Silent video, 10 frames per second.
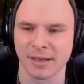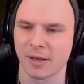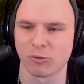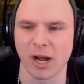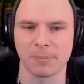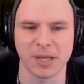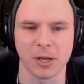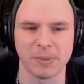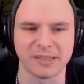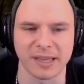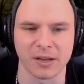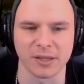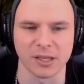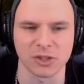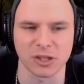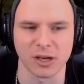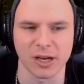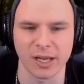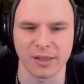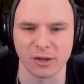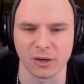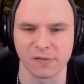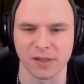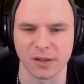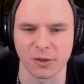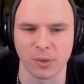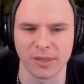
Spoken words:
Right play would be down the injured guy and then go for the other one.